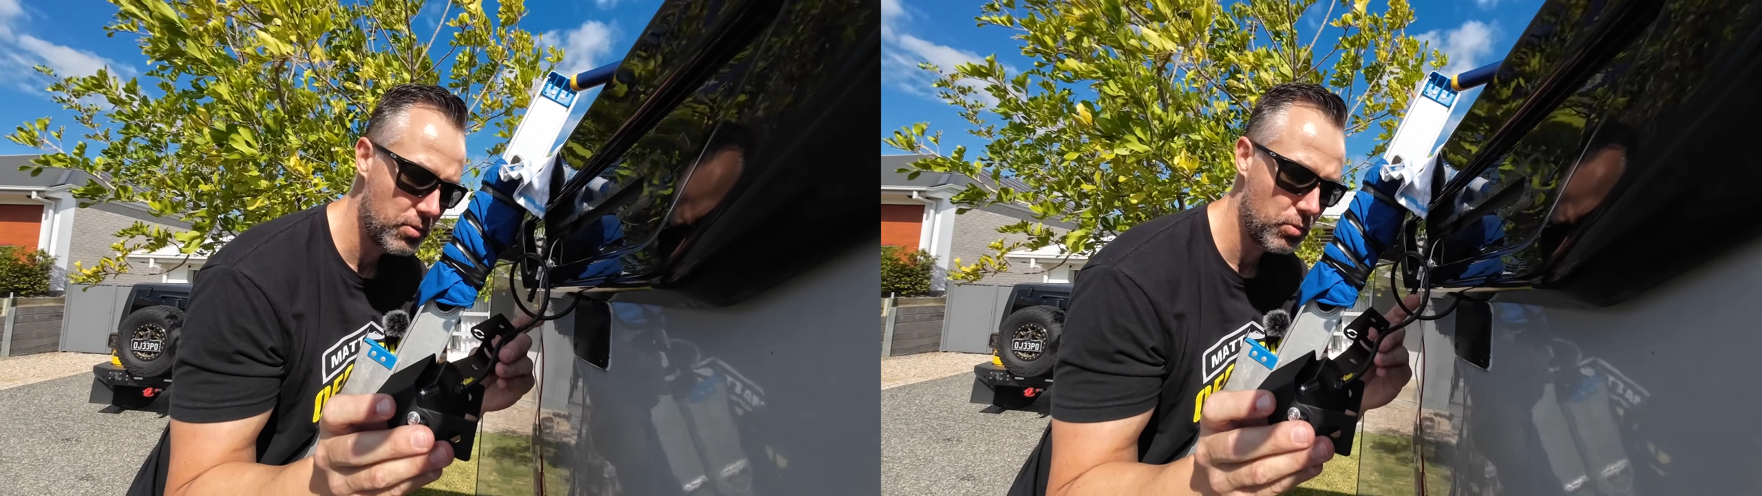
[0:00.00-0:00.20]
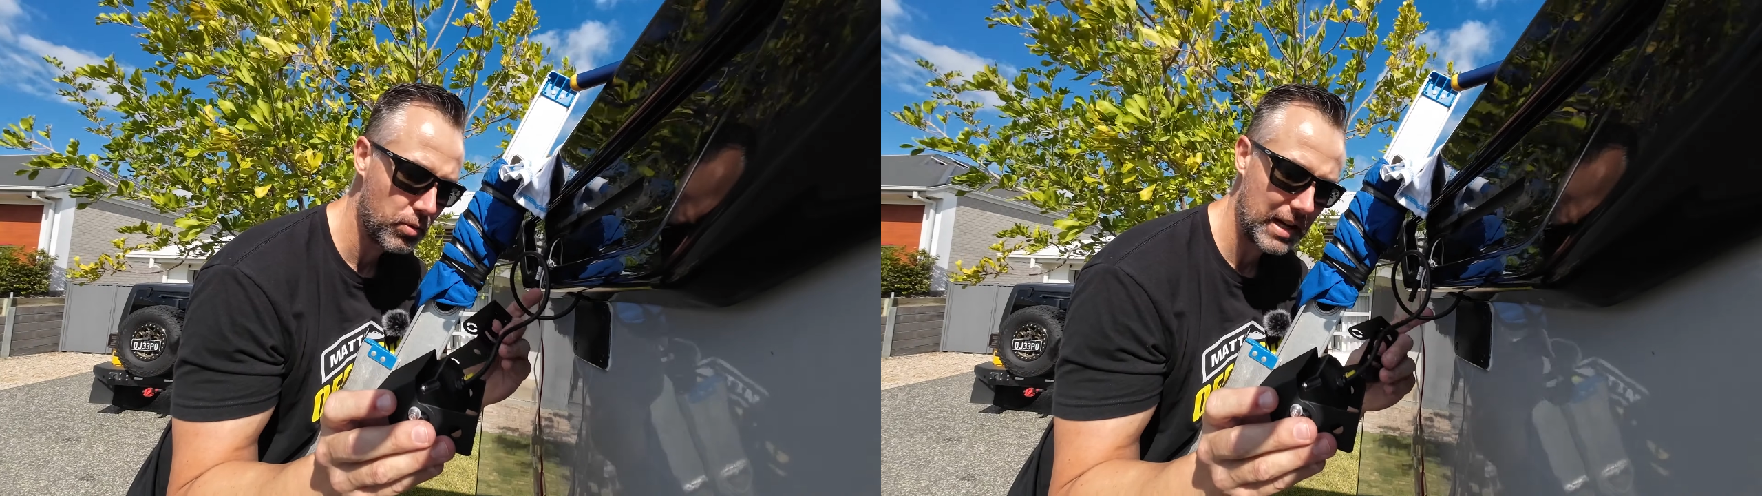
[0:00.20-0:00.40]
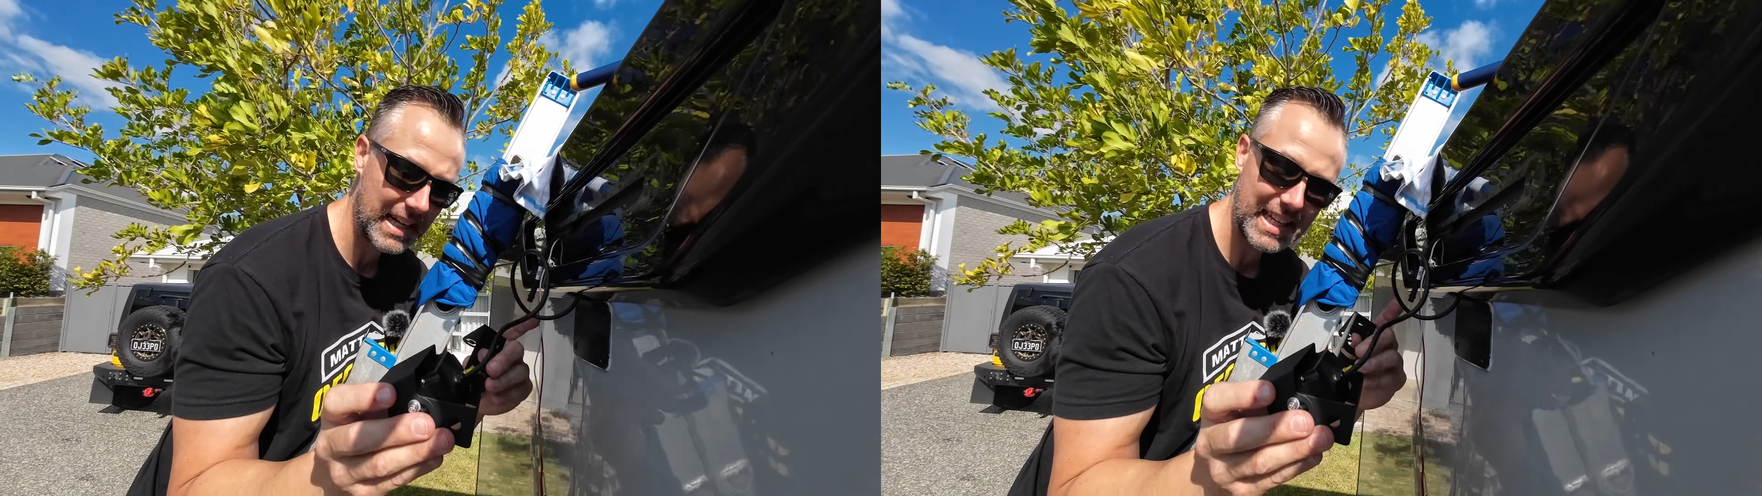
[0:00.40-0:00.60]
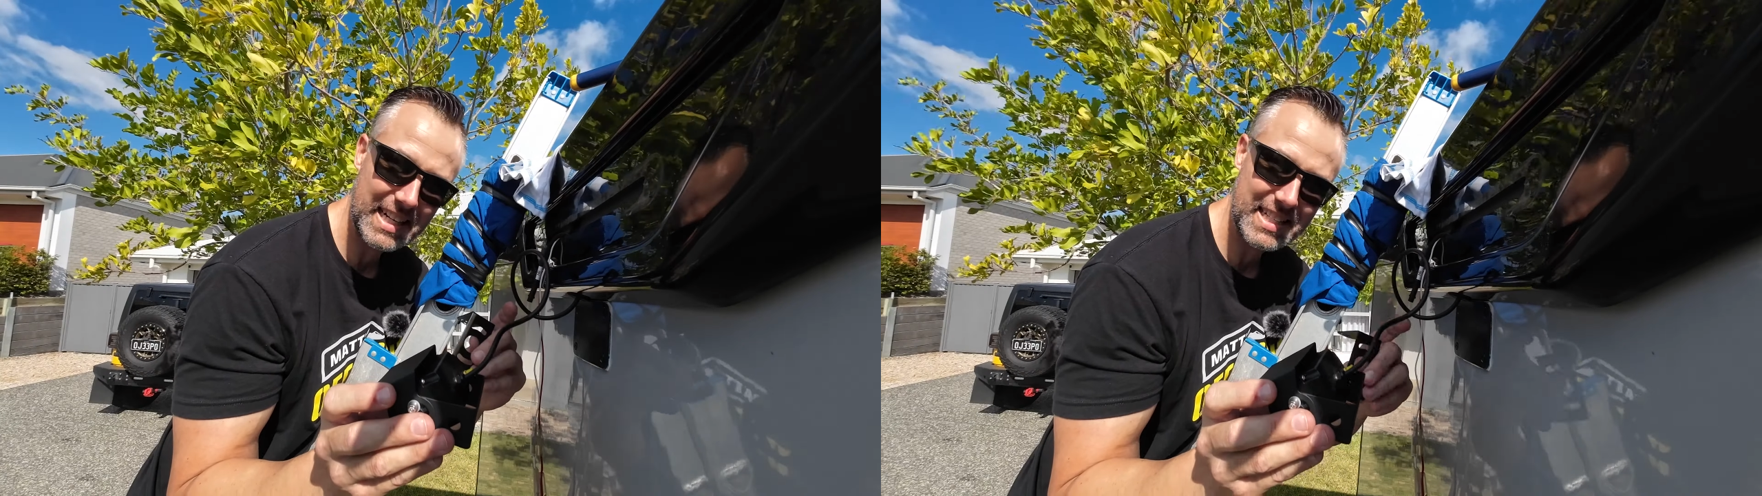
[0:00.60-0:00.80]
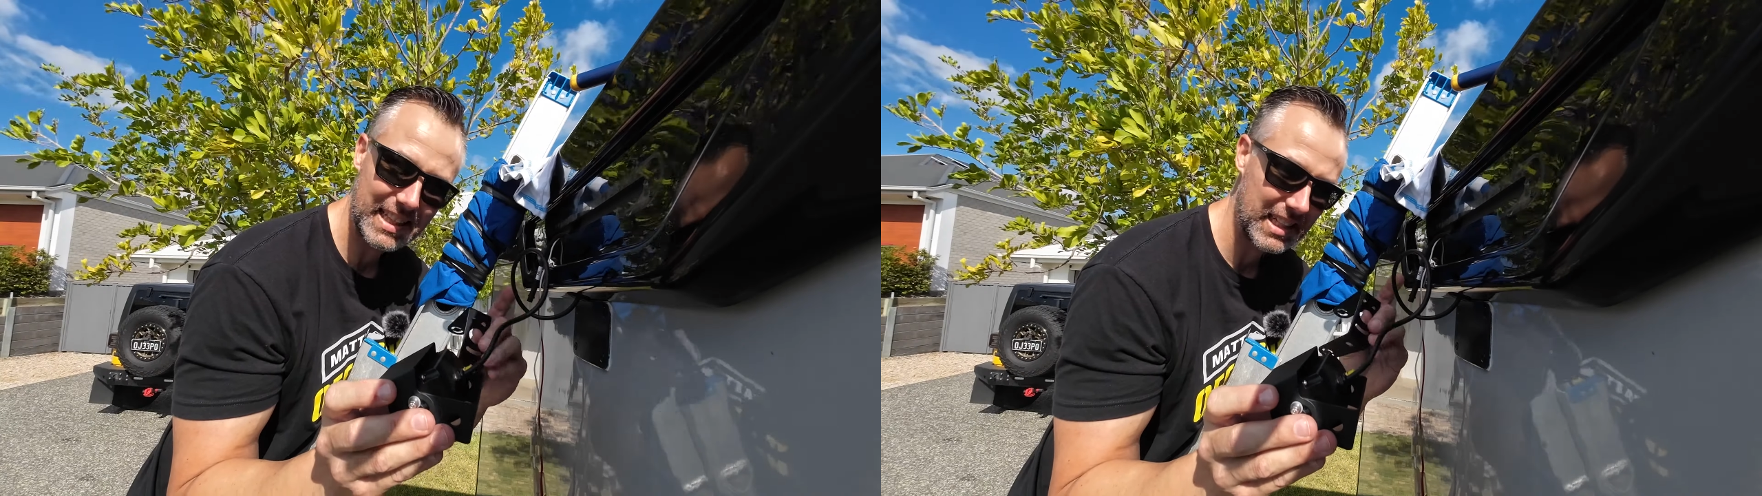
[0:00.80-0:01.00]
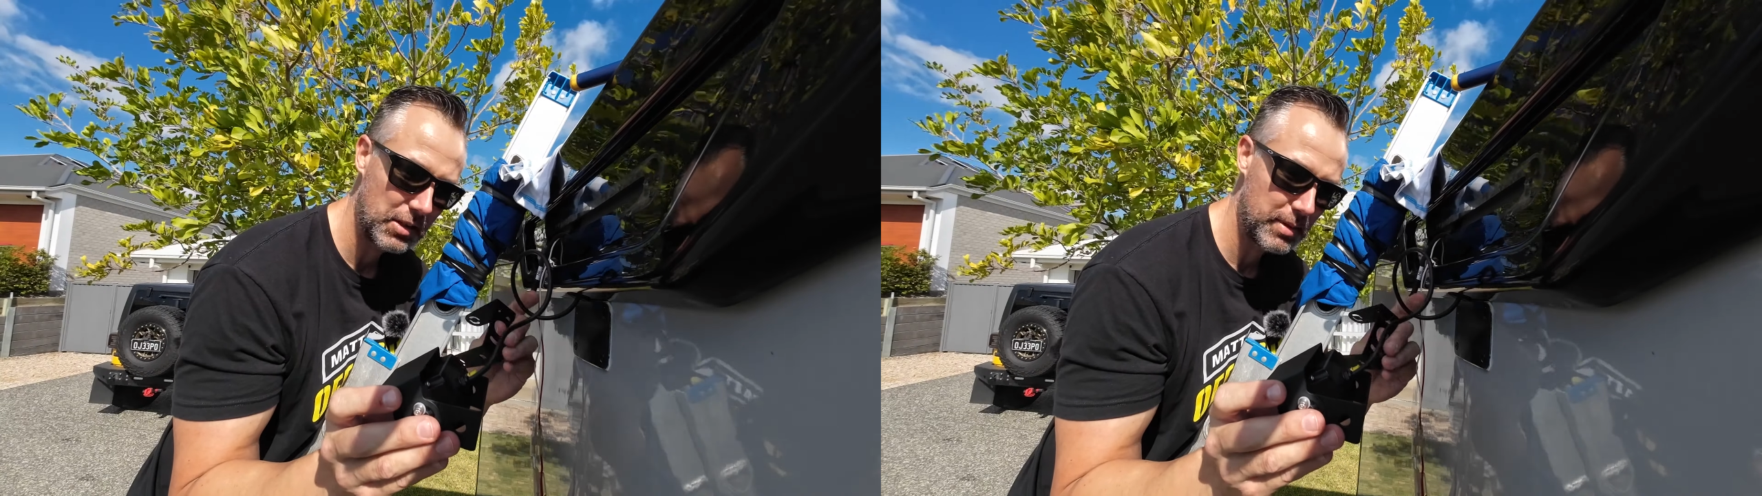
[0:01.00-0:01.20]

will get us a little